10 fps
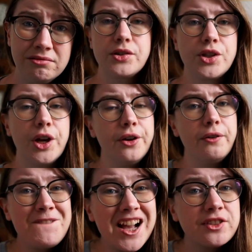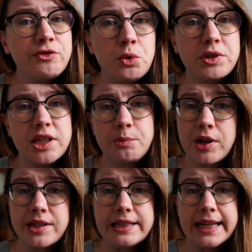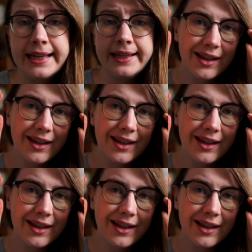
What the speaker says: So fast forward to the present day.